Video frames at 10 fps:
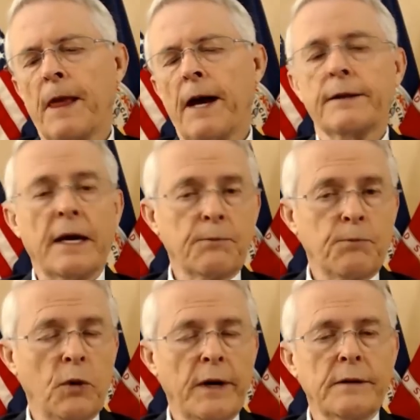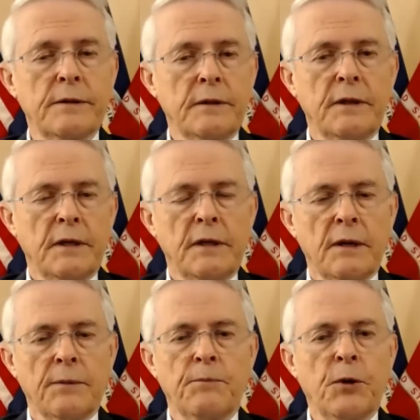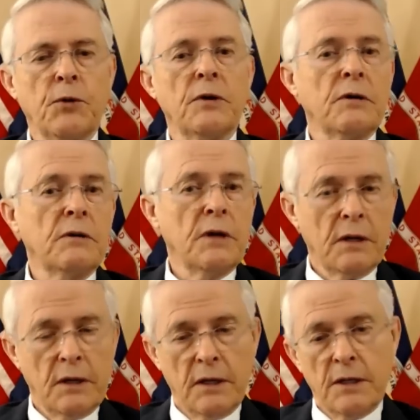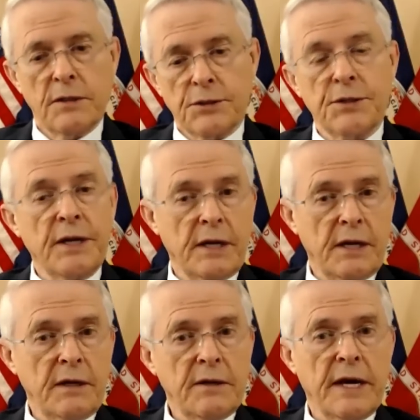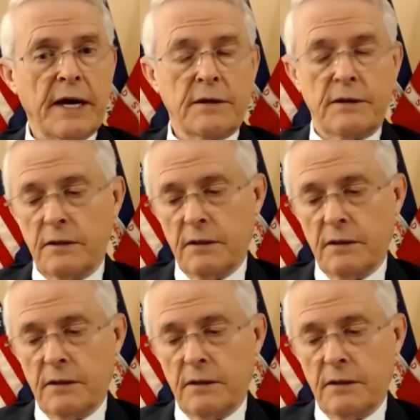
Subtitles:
At that point, Putin, seeing that